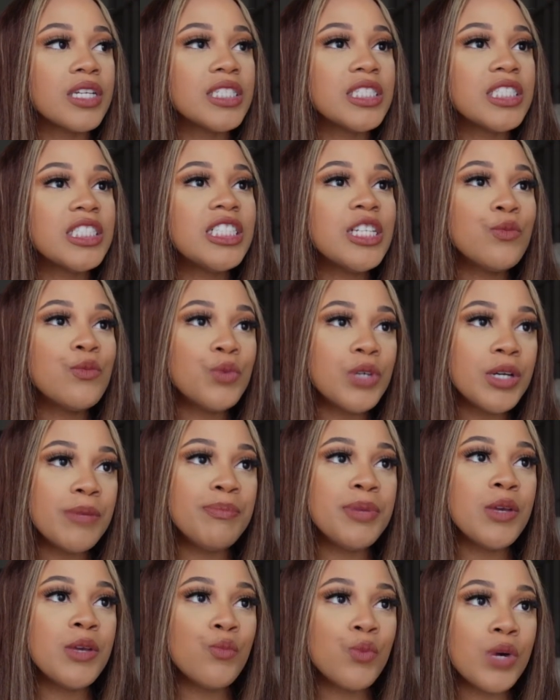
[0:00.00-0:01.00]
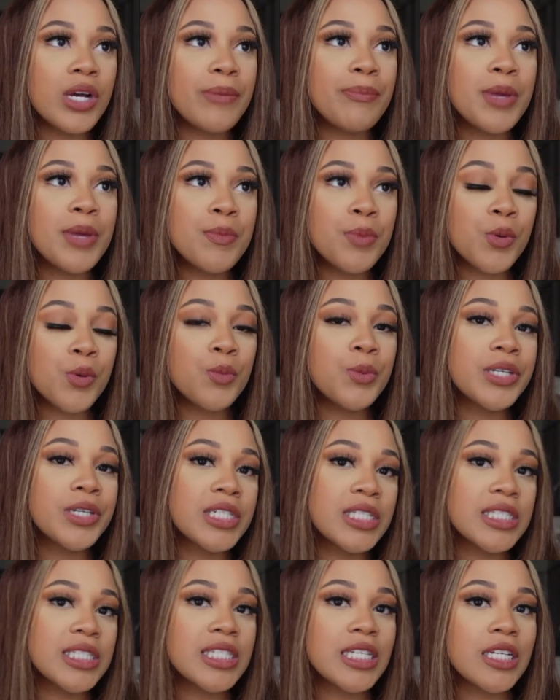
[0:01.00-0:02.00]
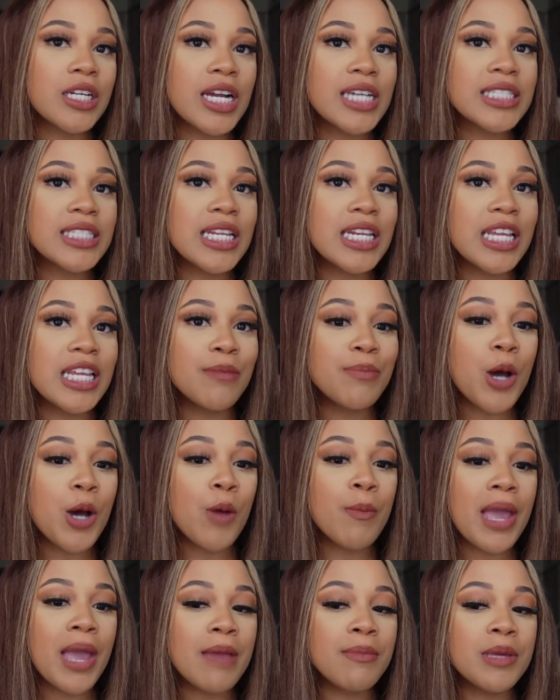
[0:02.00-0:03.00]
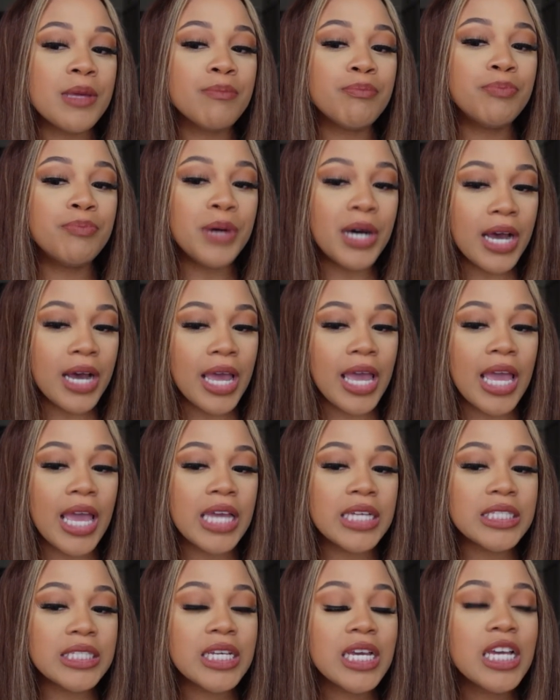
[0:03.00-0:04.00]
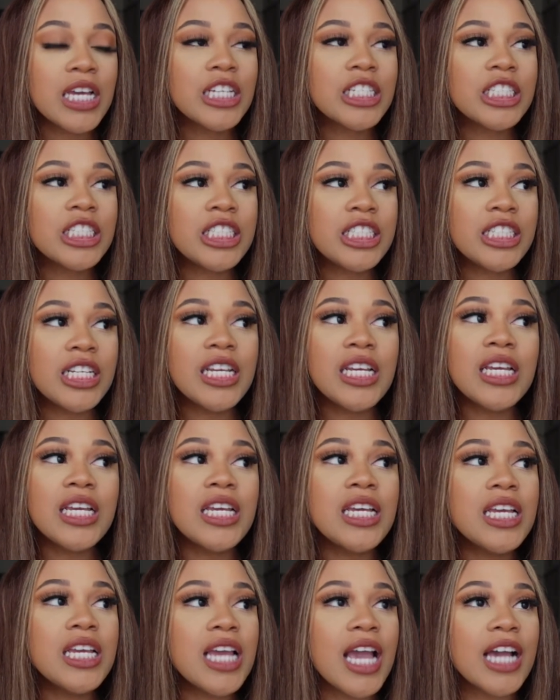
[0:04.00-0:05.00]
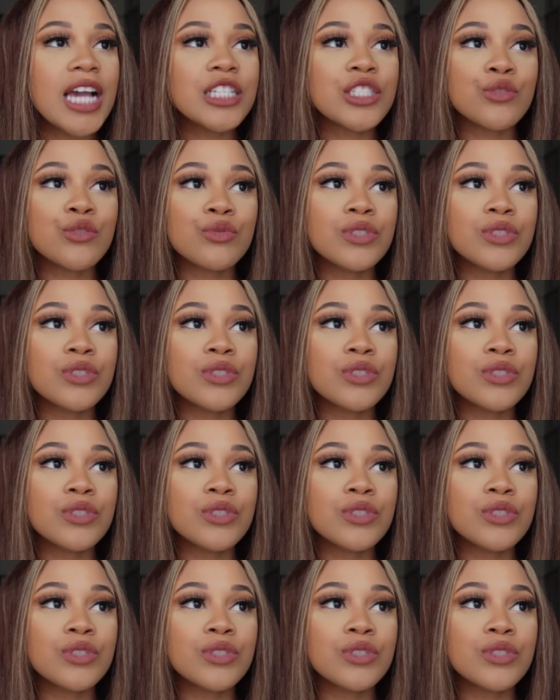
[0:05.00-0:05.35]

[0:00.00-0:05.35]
She would be what people would consider as a Nepo baby, but she has